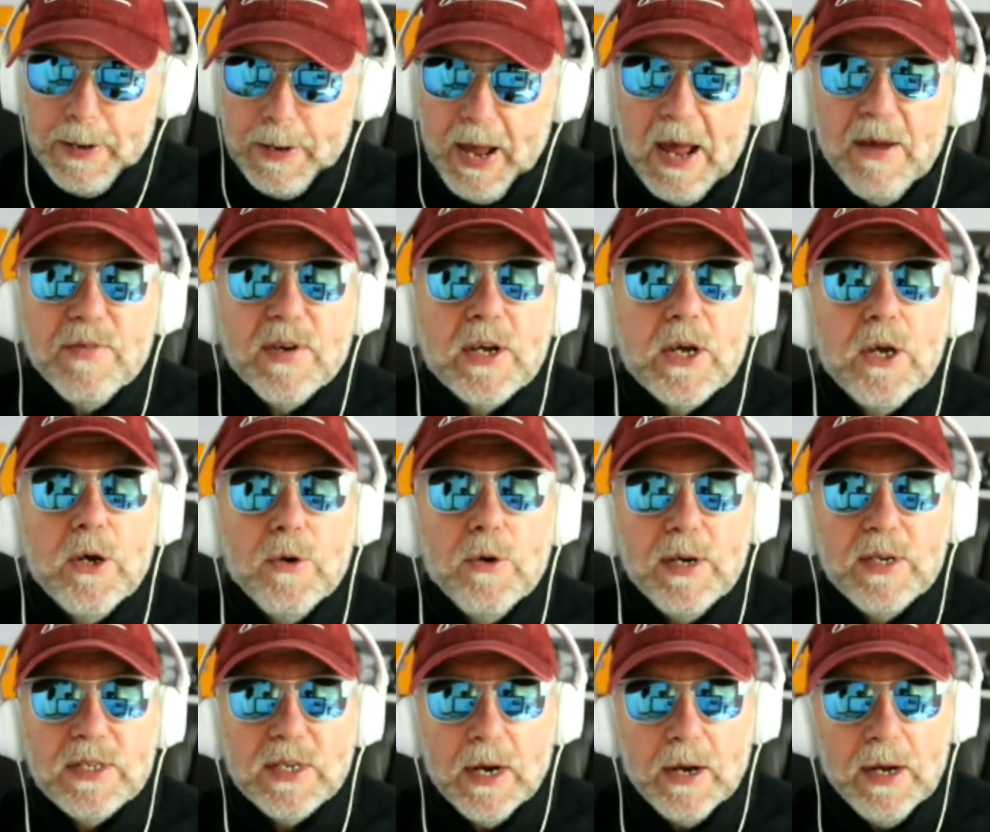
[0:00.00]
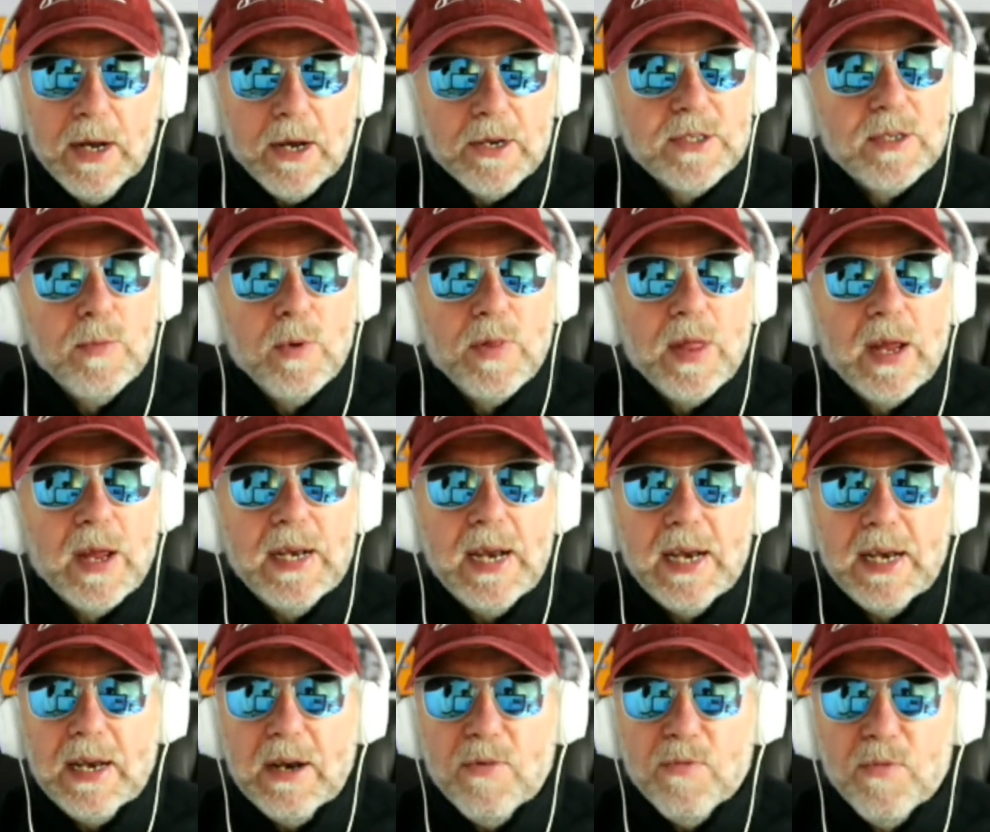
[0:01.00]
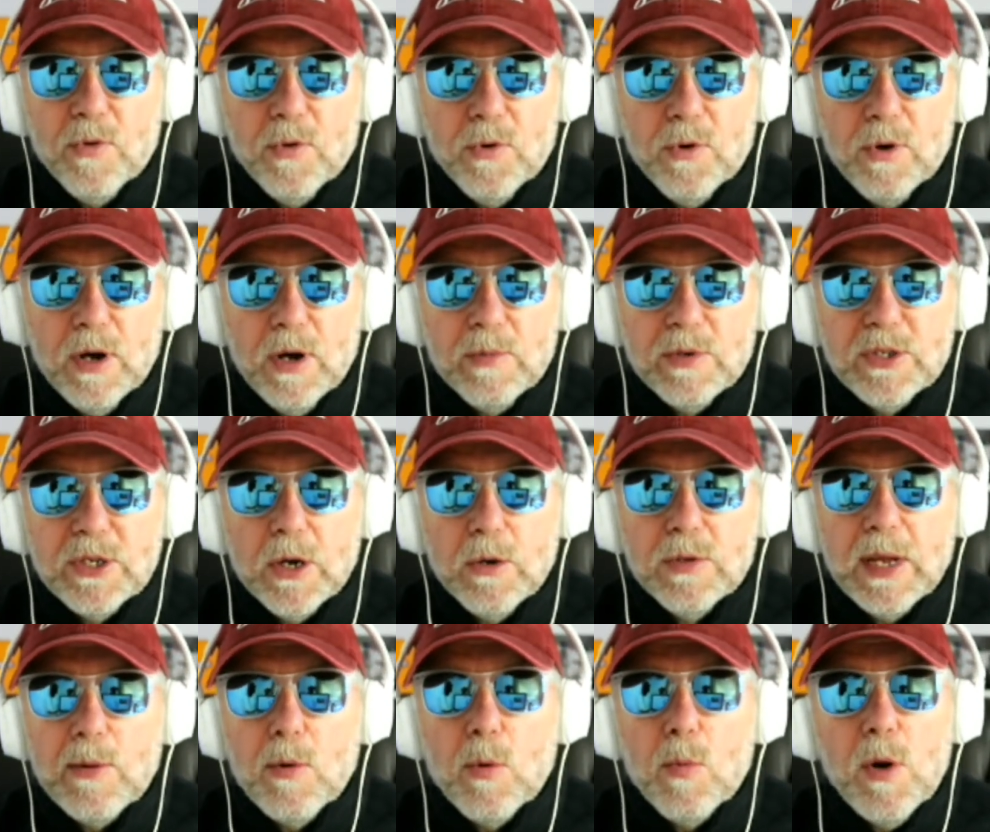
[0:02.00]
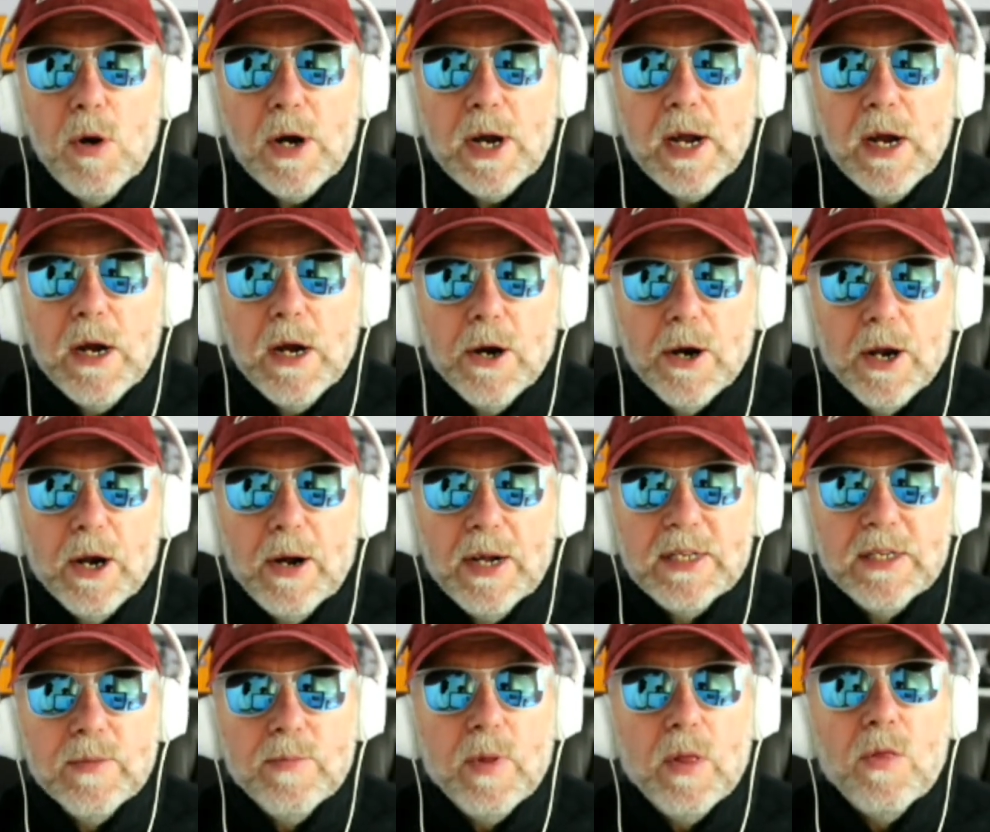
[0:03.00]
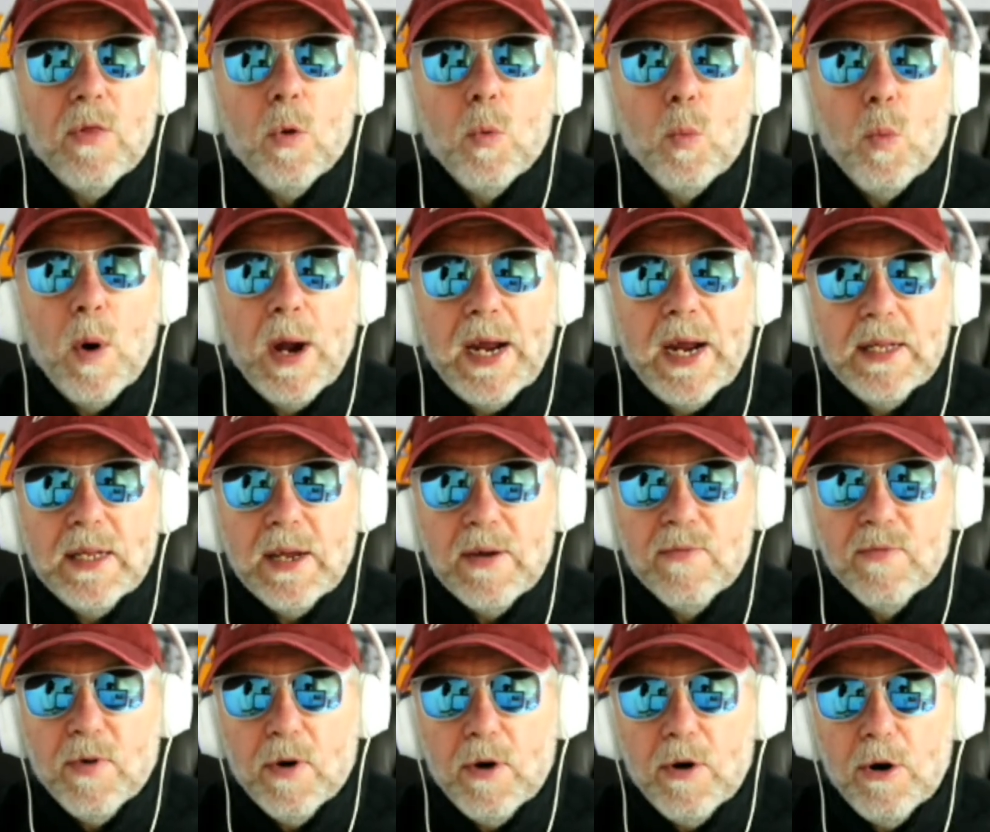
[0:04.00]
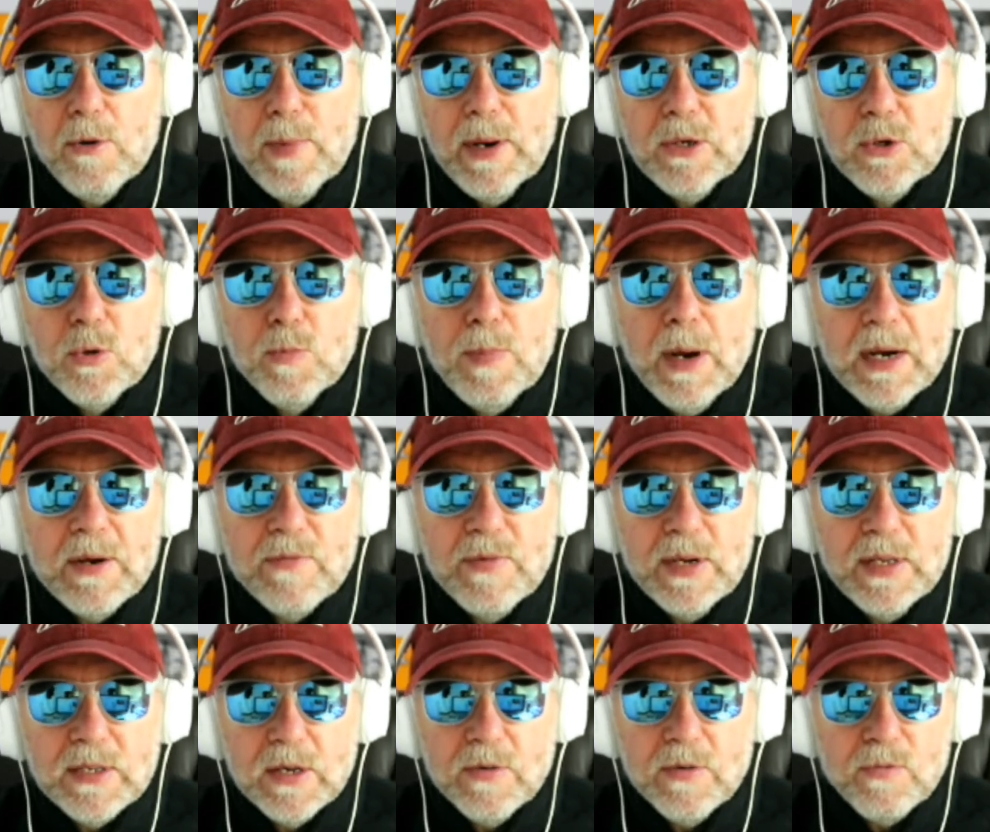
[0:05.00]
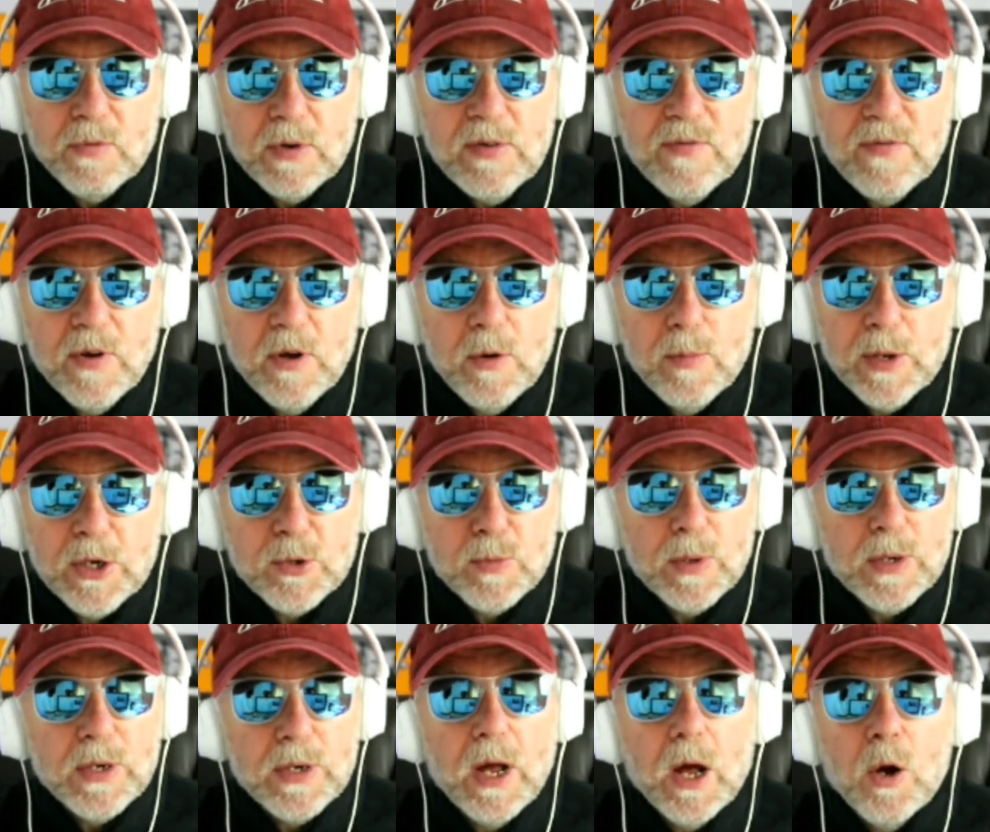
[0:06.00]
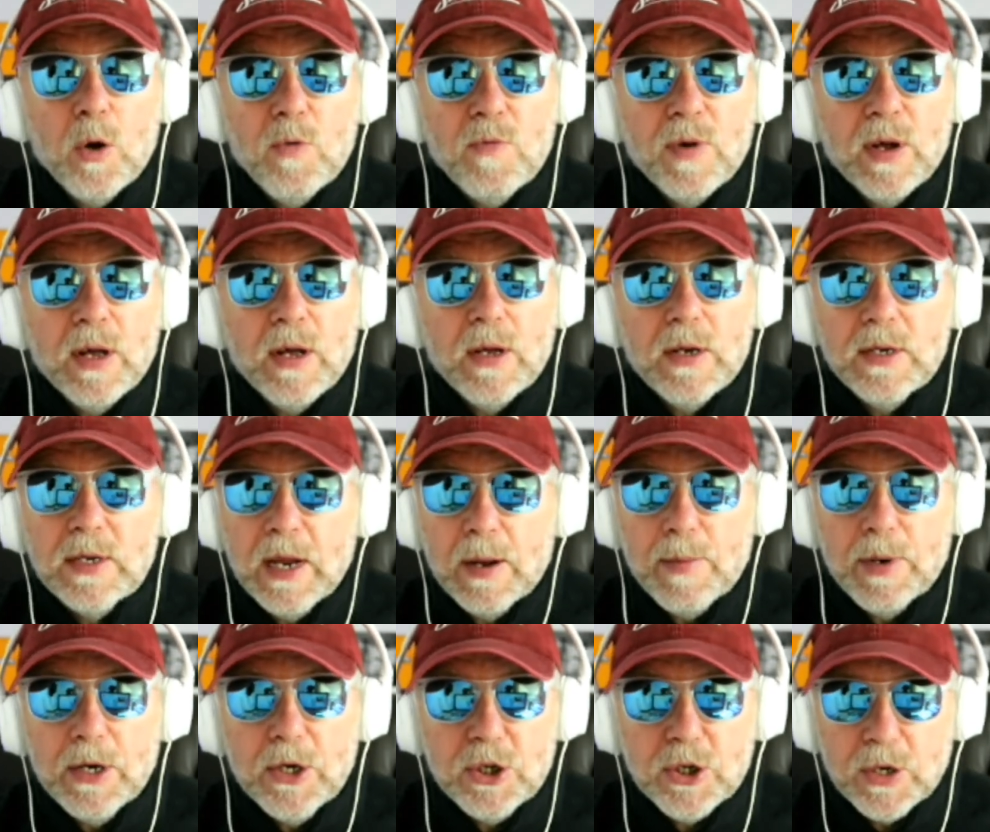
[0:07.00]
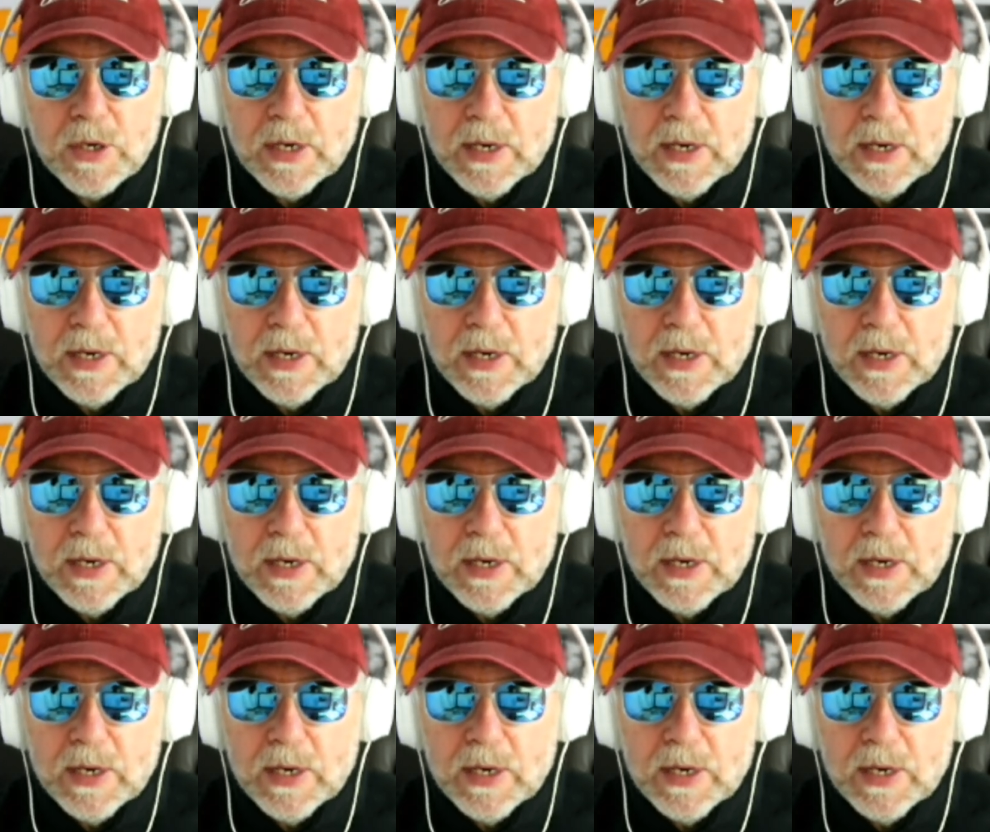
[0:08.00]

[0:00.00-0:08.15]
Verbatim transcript: Ever curious, I asked them what they needed it for and was told they were working on an item that weighed the environmental benefits of refurbishment over demolition.